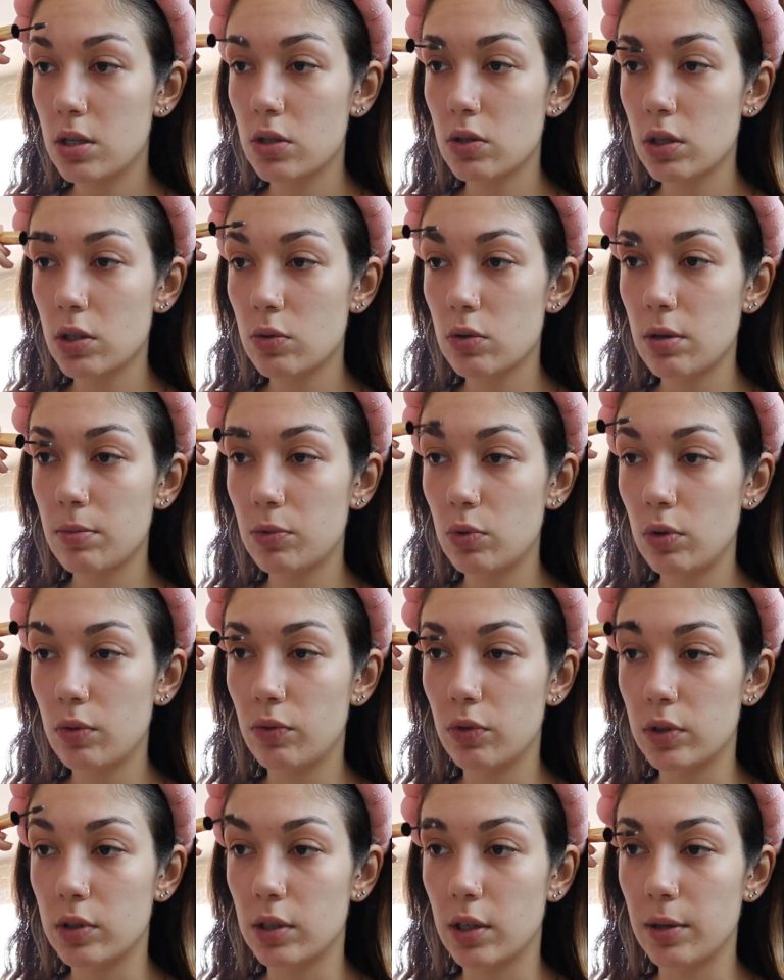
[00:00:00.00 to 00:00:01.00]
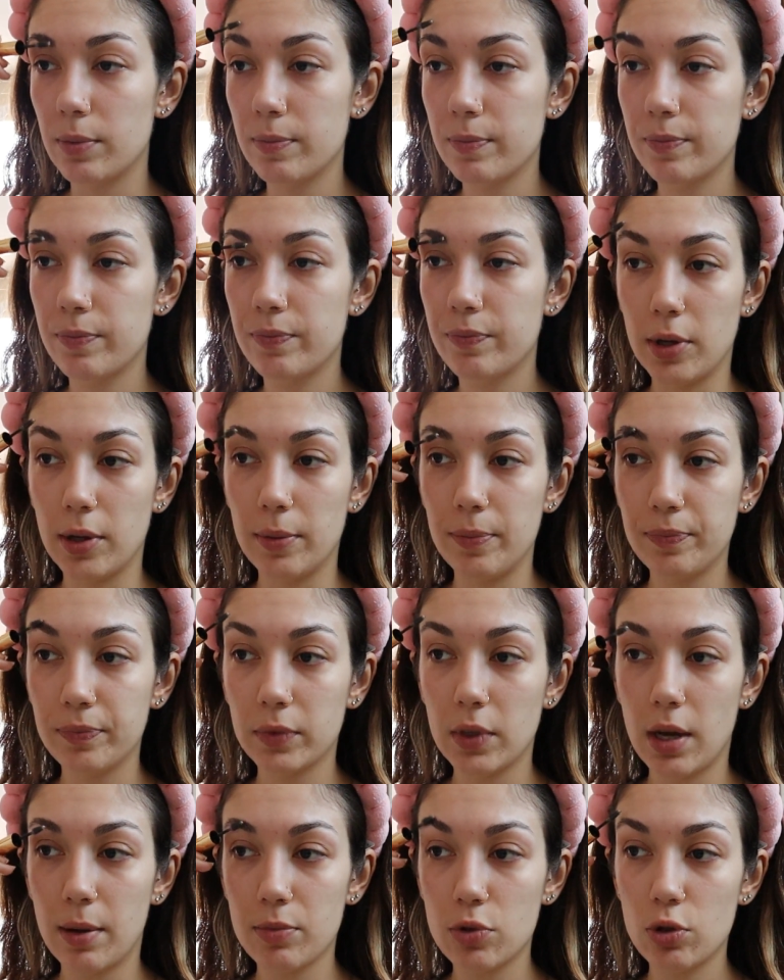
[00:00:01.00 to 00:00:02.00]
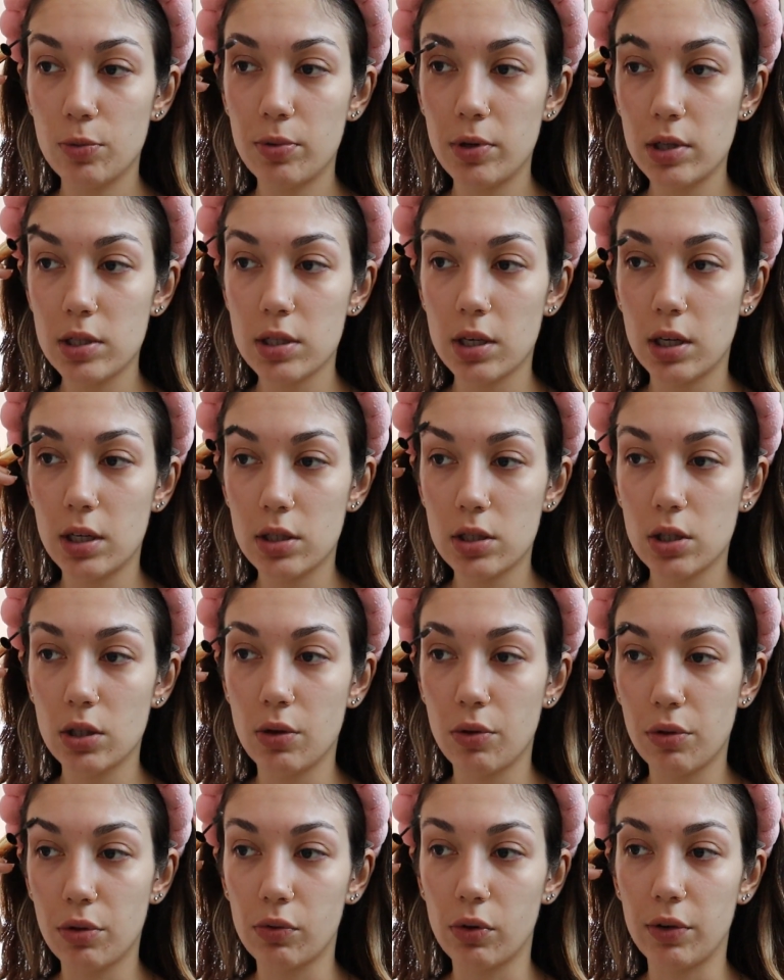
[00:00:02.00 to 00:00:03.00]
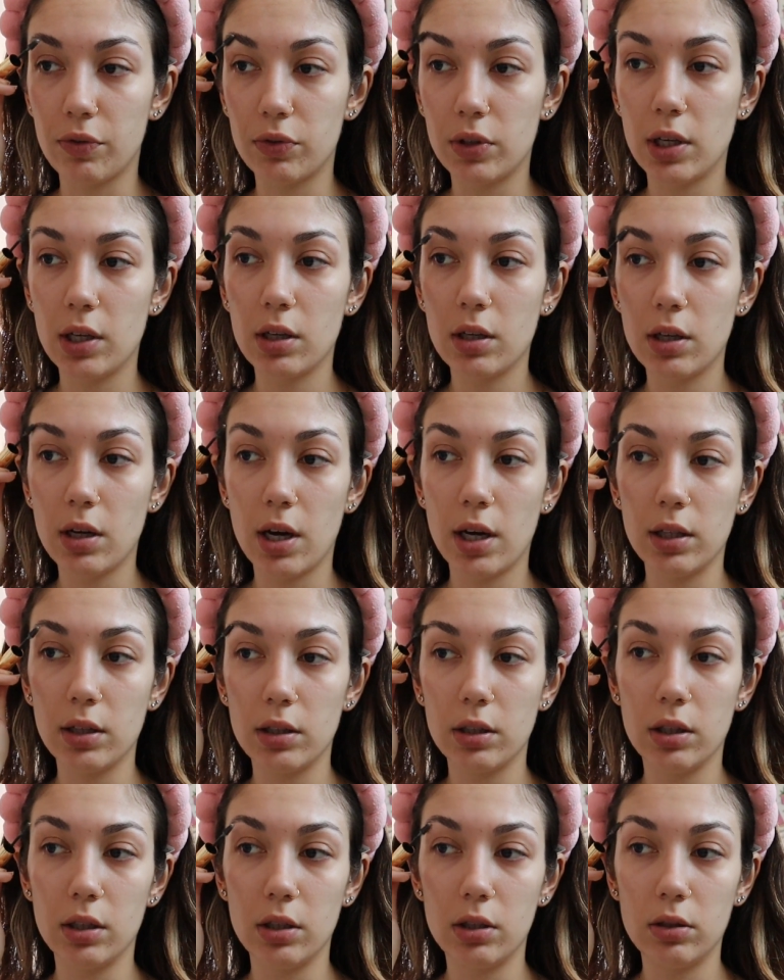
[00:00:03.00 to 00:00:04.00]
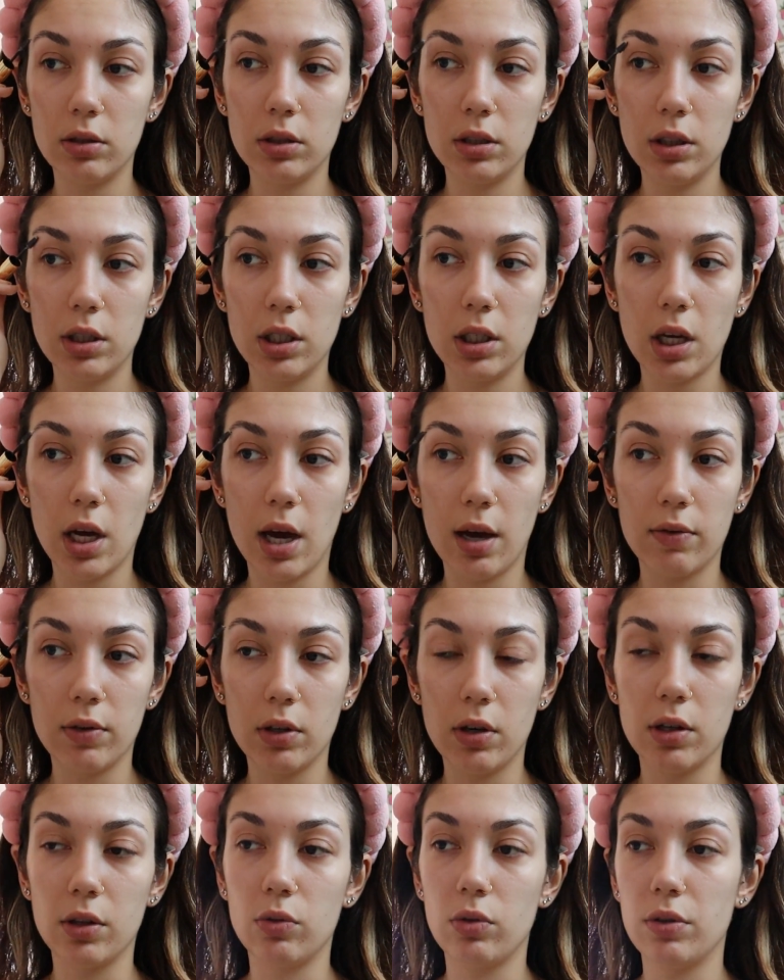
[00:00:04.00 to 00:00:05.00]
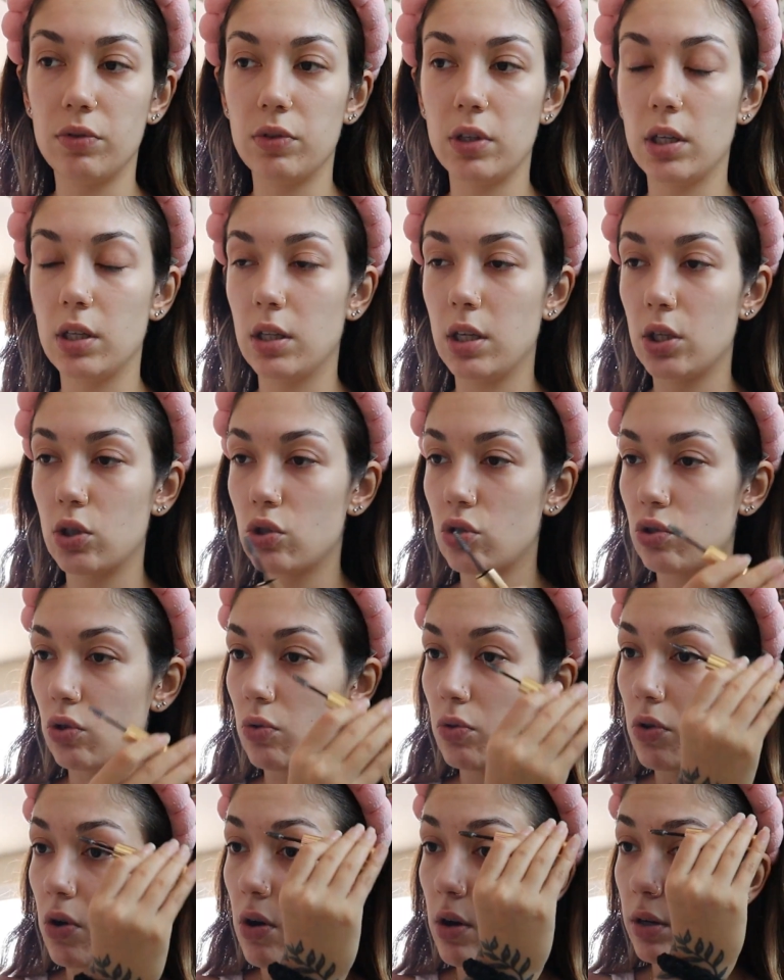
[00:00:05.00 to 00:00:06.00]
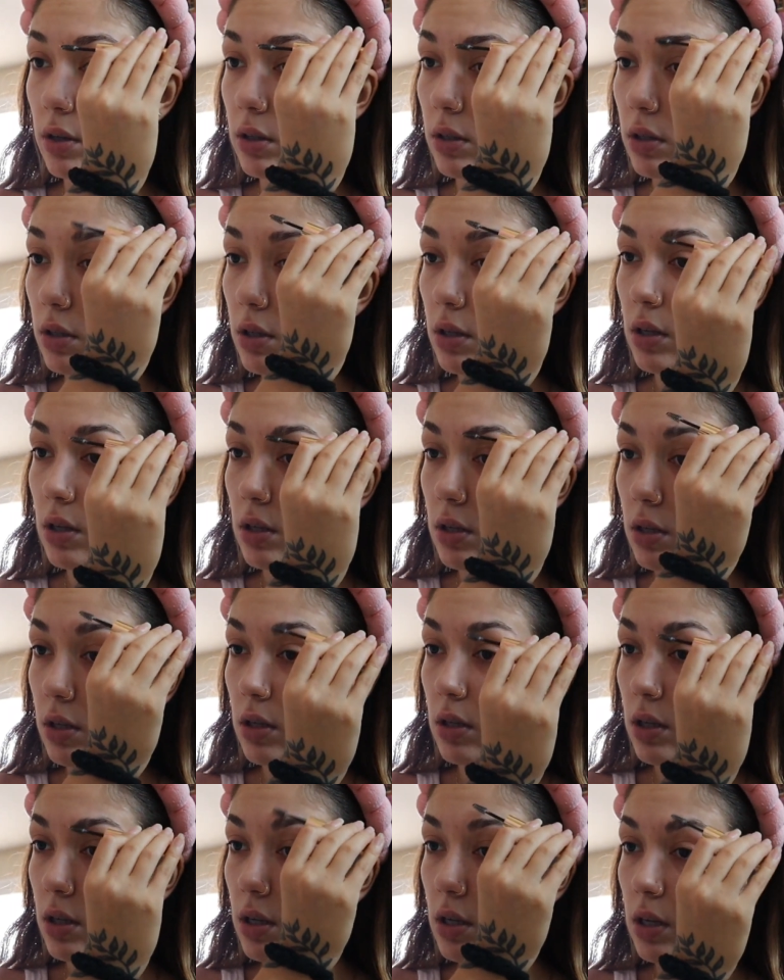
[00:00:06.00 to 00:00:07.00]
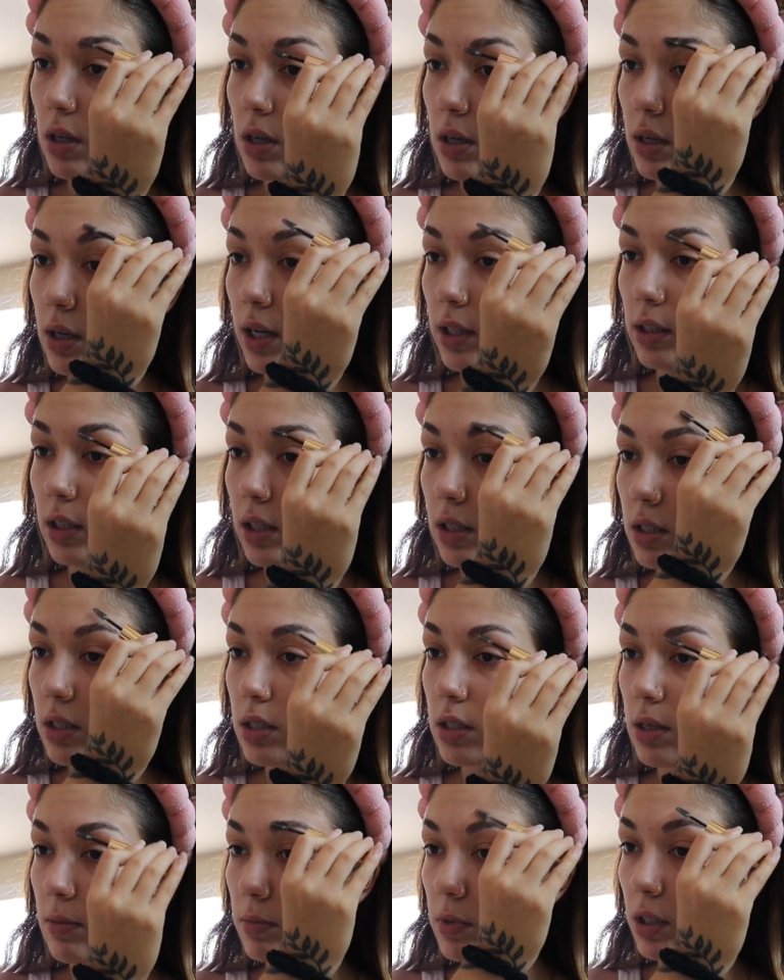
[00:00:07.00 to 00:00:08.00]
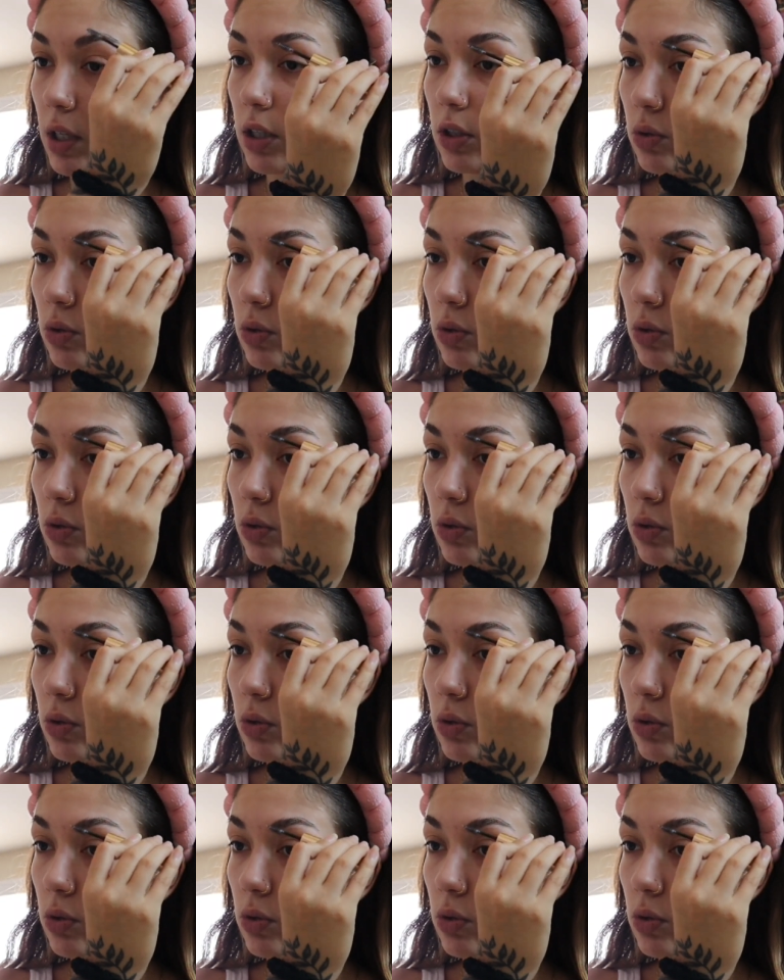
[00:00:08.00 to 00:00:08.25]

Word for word: So that's what I'm doing for today. But I'm super excited to go thrifting. I literally haven't gone thrifting in like so long. Not that it's something